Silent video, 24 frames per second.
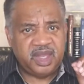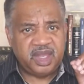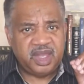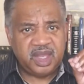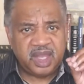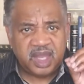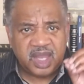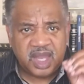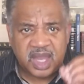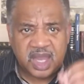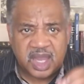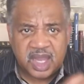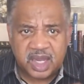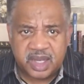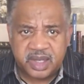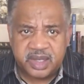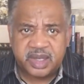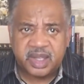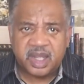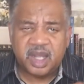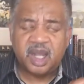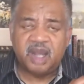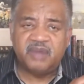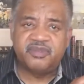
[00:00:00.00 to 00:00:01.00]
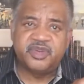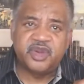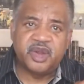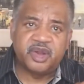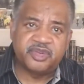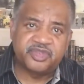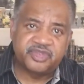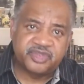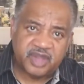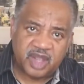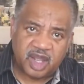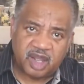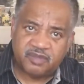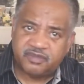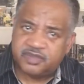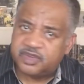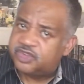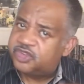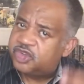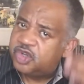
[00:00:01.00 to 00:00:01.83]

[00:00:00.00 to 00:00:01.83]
the end of yourself.